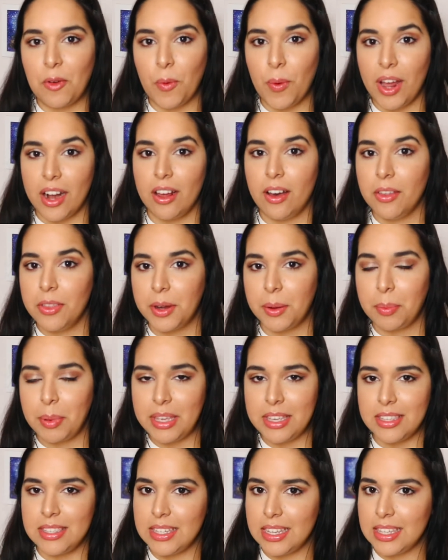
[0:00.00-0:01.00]
what other
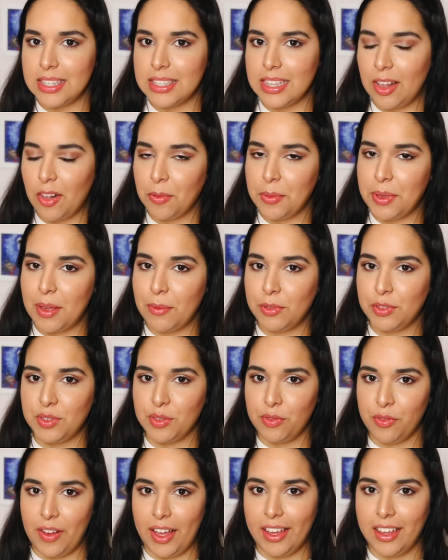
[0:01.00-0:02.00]
pieces I'll be able to
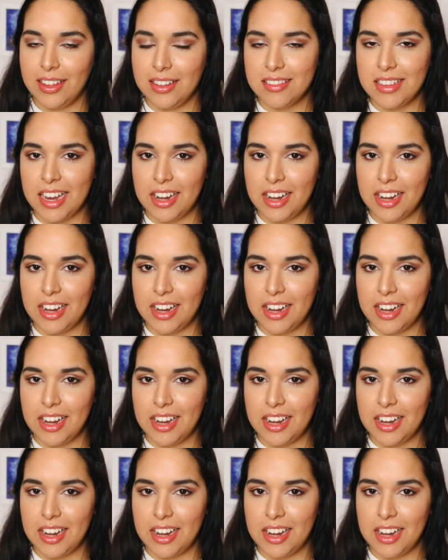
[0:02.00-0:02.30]
find.